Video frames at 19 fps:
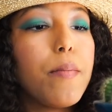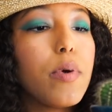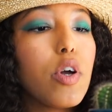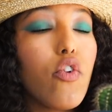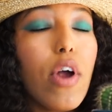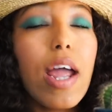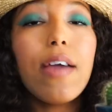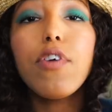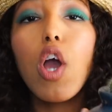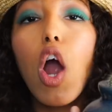
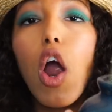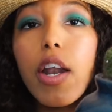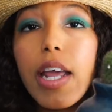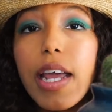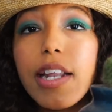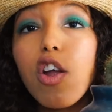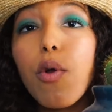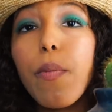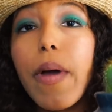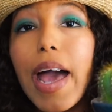graveyard
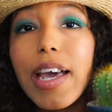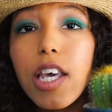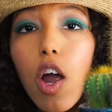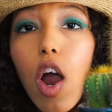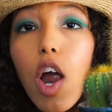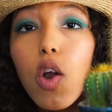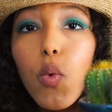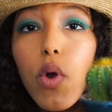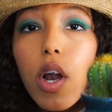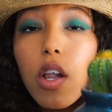in your
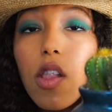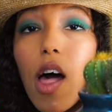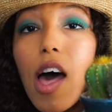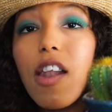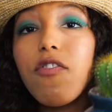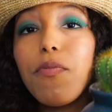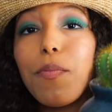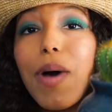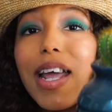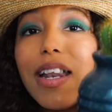backyard, where a lot
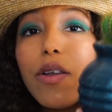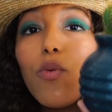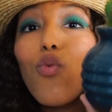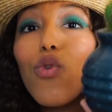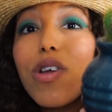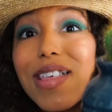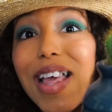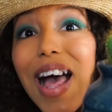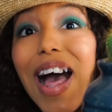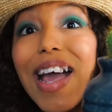of mine
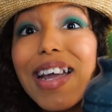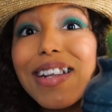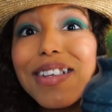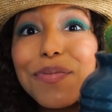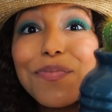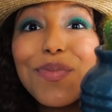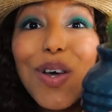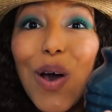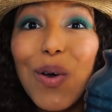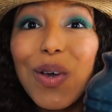reside,
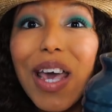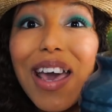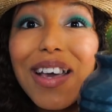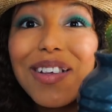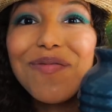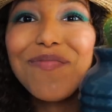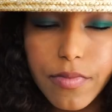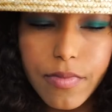okay?